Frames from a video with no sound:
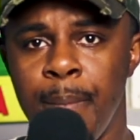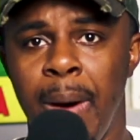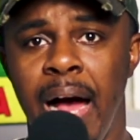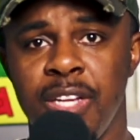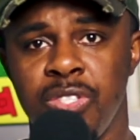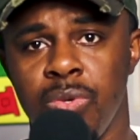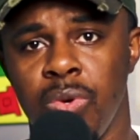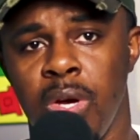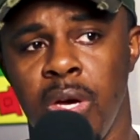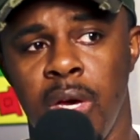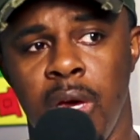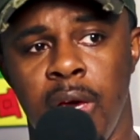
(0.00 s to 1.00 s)
Mind you,
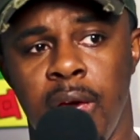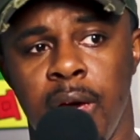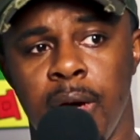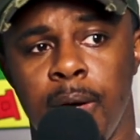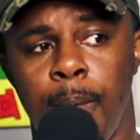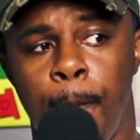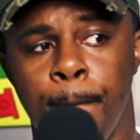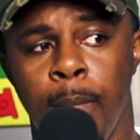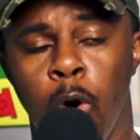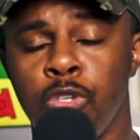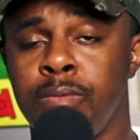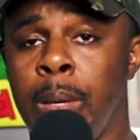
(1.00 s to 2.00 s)

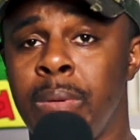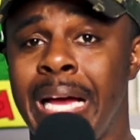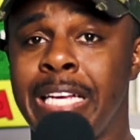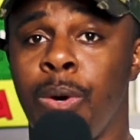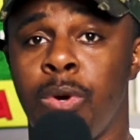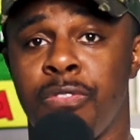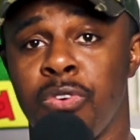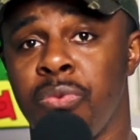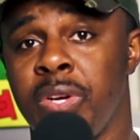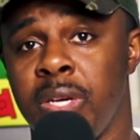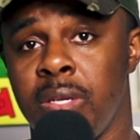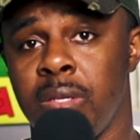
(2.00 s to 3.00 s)
most people like going off the
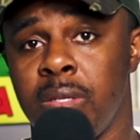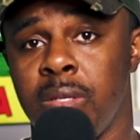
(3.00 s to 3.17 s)
grid,